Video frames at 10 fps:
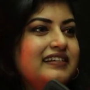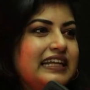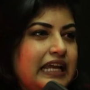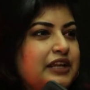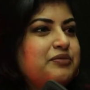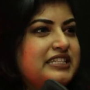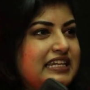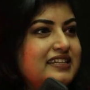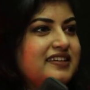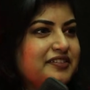it was
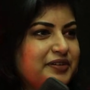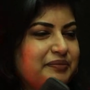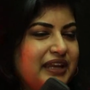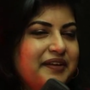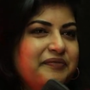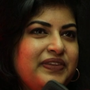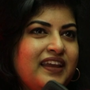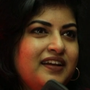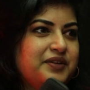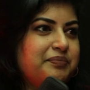easier for me
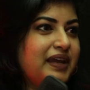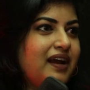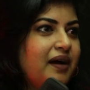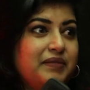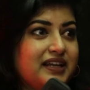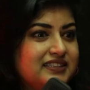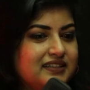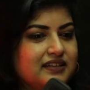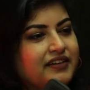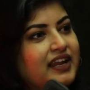to pick up because the
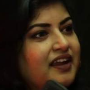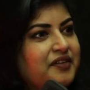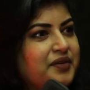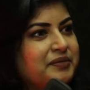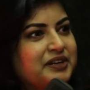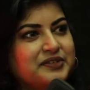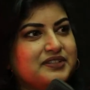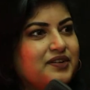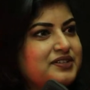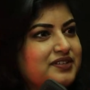Greek and Roman was
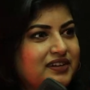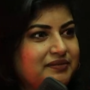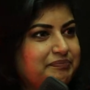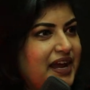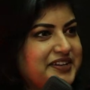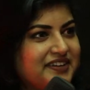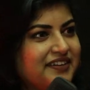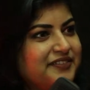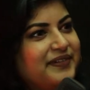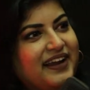also a passion
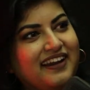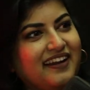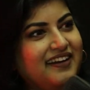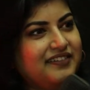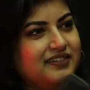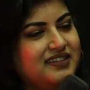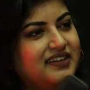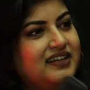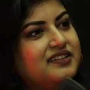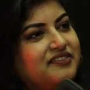of mine. And so I
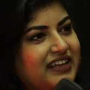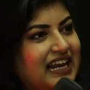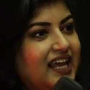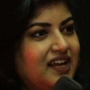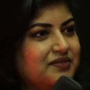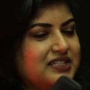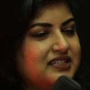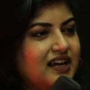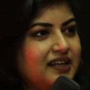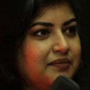didn't feel like I was
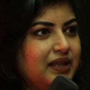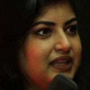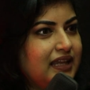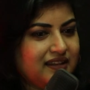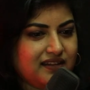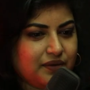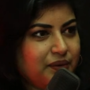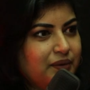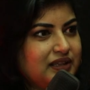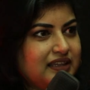studying. But then the
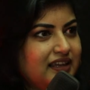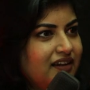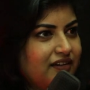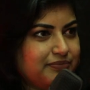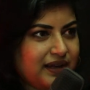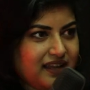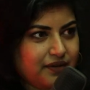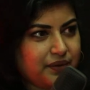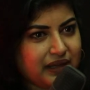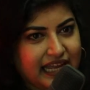whole thing of my
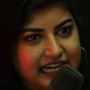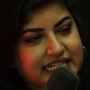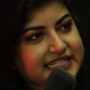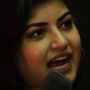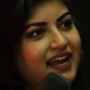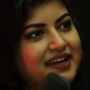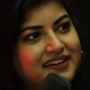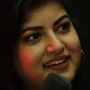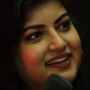entire